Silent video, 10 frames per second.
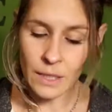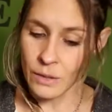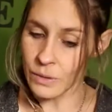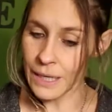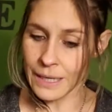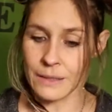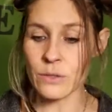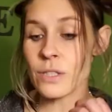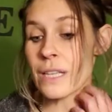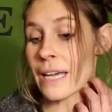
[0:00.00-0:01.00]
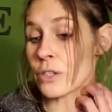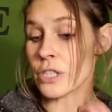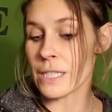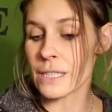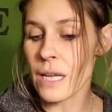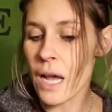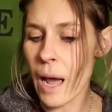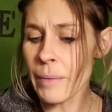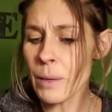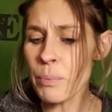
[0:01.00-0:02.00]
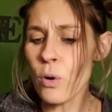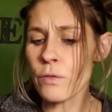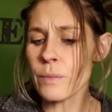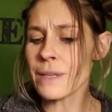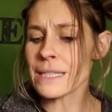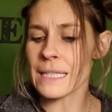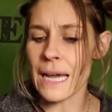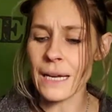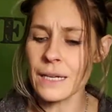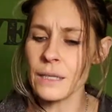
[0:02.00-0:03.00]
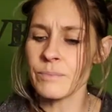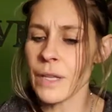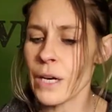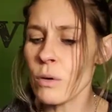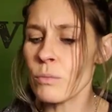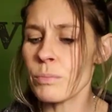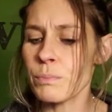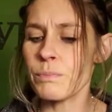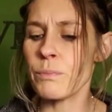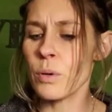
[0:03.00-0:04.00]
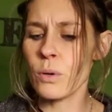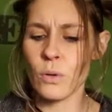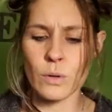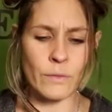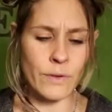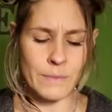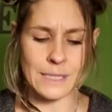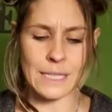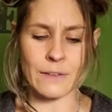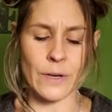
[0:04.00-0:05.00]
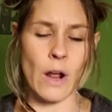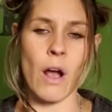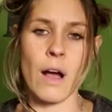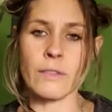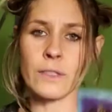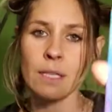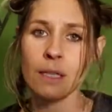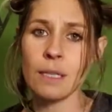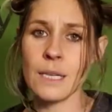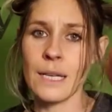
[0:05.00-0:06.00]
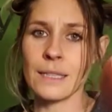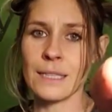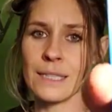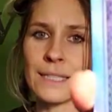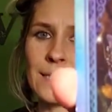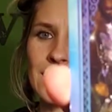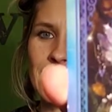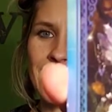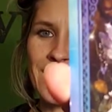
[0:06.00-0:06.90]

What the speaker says: Okay, those are the energies. I'm going to pull from this deck. I don't pull from this deck very often. This is the